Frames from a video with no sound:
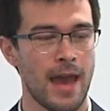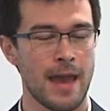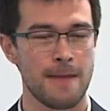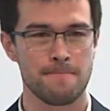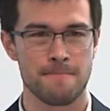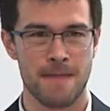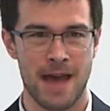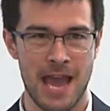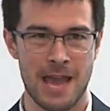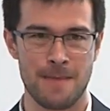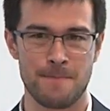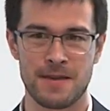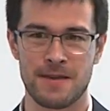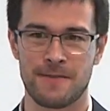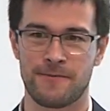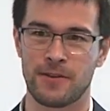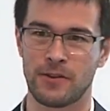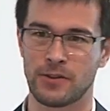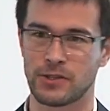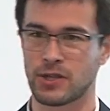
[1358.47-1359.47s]
and
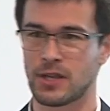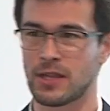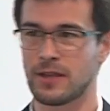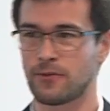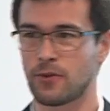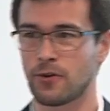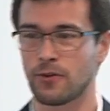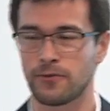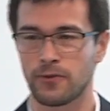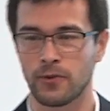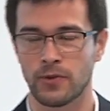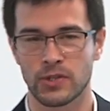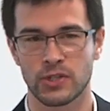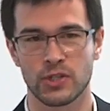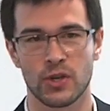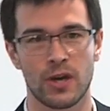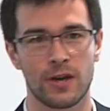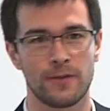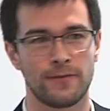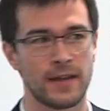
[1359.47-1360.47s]
maybe feels though they've got fewer
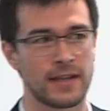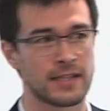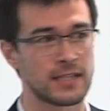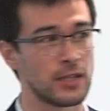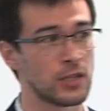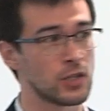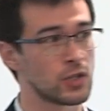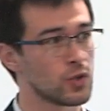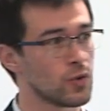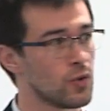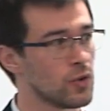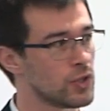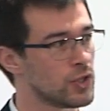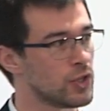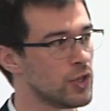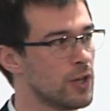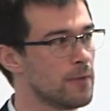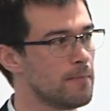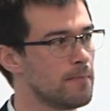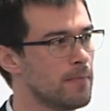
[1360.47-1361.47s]
side effects in the short
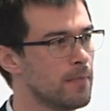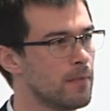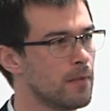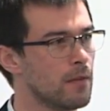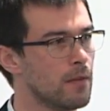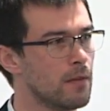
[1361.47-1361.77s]
term,